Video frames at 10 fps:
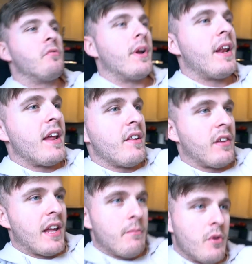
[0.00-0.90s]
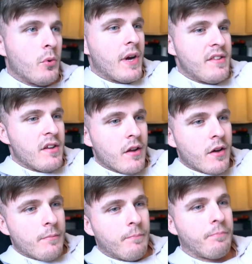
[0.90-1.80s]
what it is, Liam. You will get it
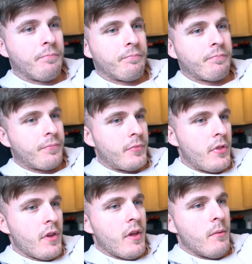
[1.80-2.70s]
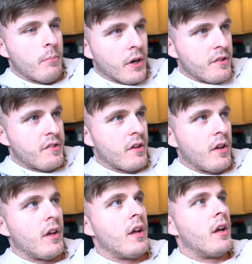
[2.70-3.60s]
done. But,
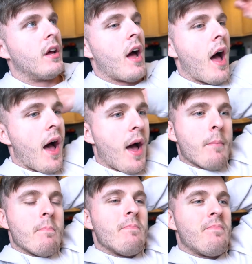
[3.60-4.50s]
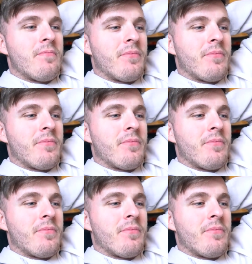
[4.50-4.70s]
um.